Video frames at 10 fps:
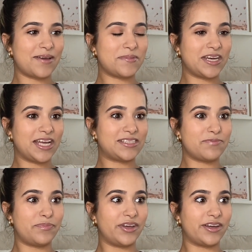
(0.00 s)
I mean, it's a
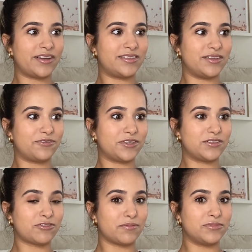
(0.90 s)
big difference
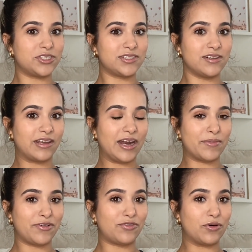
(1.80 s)
from just looking at
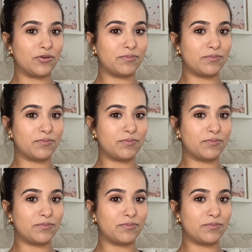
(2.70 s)
my phone,